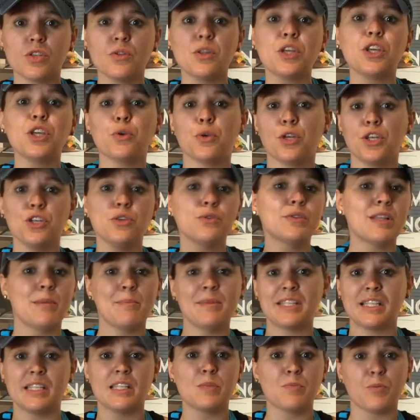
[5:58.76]
that you can use them
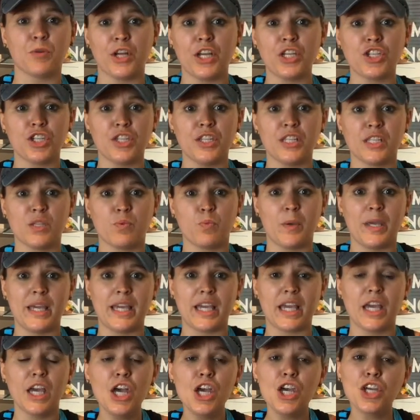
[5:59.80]
as inspiration this week.
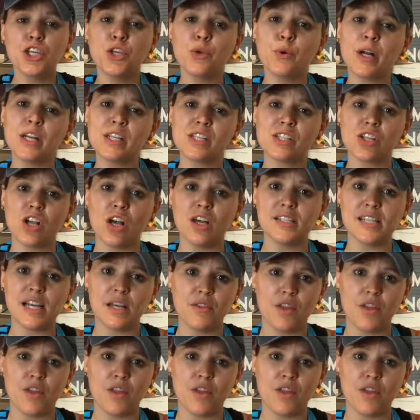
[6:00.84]
You guys saw down